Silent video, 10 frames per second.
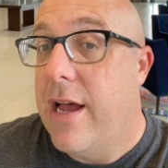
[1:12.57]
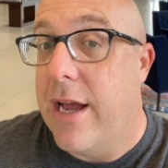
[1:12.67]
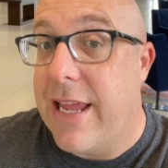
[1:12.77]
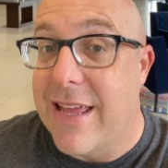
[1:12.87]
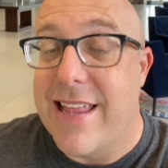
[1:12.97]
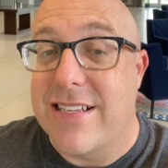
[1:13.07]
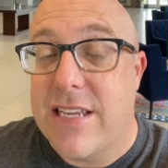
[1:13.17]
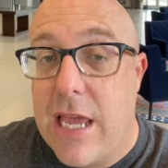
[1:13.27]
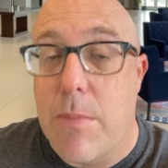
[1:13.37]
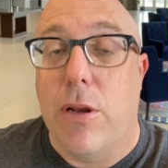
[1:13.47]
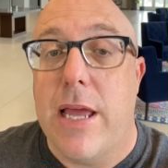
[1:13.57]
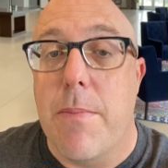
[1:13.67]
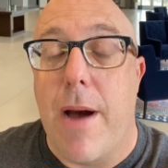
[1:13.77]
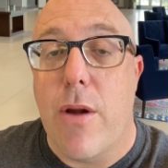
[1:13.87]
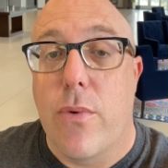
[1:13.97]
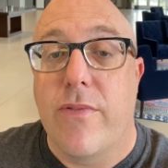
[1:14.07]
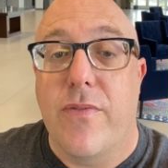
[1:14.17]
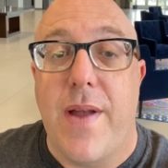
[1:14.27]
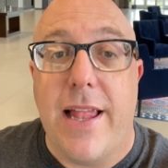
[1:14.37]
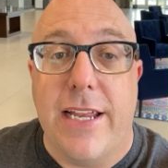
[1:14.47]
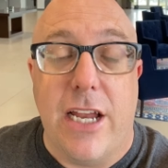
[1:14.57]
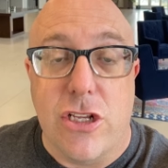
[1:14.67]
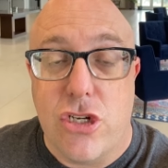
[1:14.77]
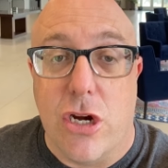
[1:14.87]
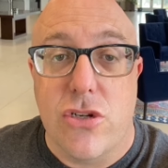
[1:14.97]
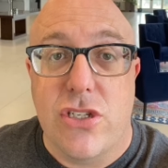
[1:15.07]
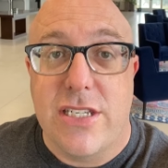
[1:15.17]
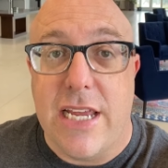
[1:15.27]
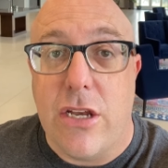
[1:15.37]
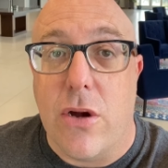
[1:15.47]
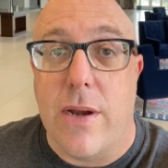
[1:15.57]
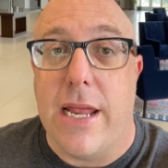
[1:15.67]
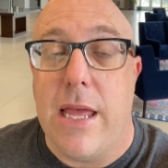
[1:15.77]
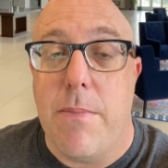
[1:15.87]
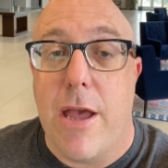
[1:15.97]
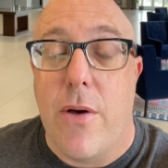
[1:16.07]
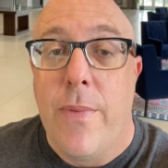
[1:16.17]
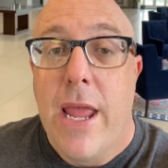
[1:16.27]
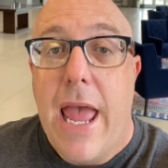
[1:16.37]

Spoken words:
Again, that's Kimberly at myrivervalley.church. Send her an email,